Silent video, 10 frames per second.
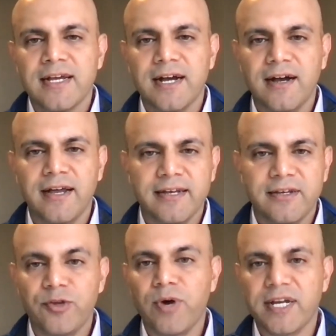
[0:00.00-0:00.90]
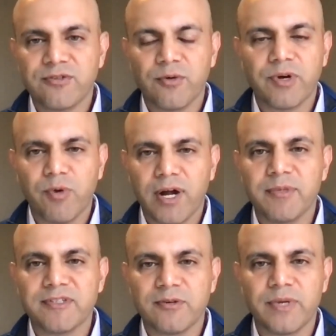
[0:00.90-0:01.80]
and new ISO
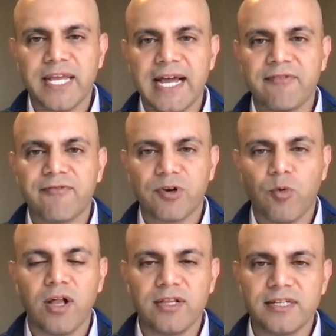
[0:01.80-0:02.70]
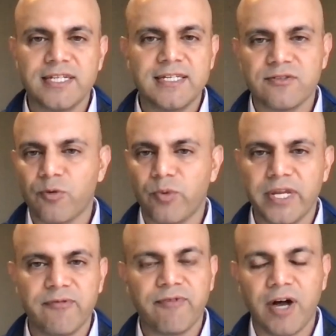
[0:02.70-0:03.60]
requirements that we have for quality. So
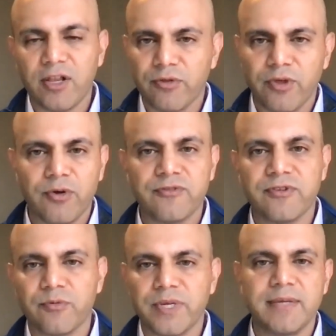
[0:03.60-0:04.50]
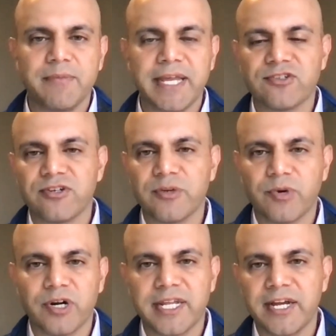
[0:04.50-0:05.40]
we follow those, and we make sure that
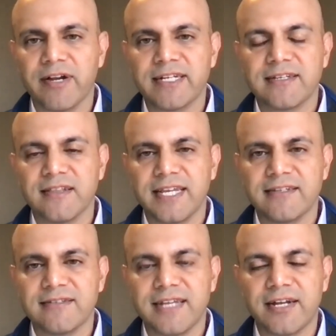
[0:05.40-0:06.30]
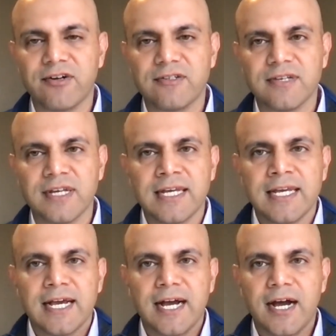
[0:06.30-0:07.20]
we're adhering to the latest standard.
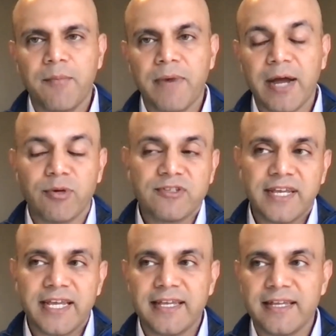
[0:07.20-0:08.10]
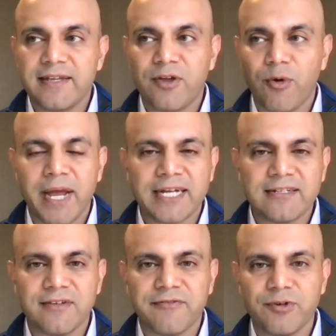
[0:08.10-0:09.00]
I would say, going back
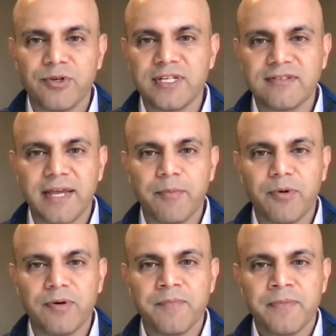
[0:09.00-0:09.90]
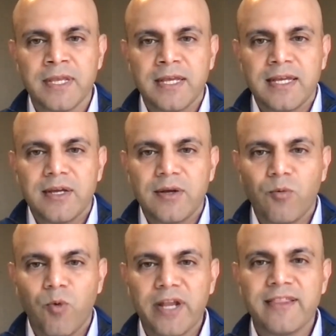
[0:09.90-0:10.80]
to the food example,
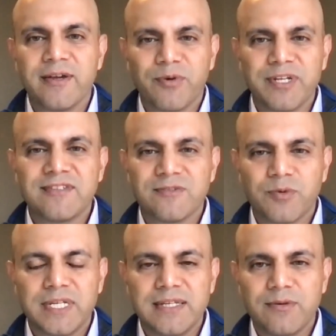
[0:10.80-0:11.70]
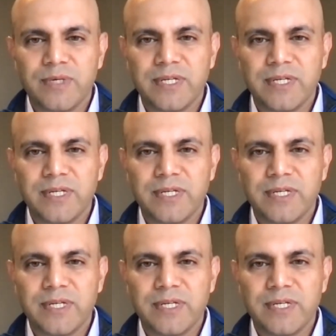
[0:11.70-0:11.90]
one of the reasons we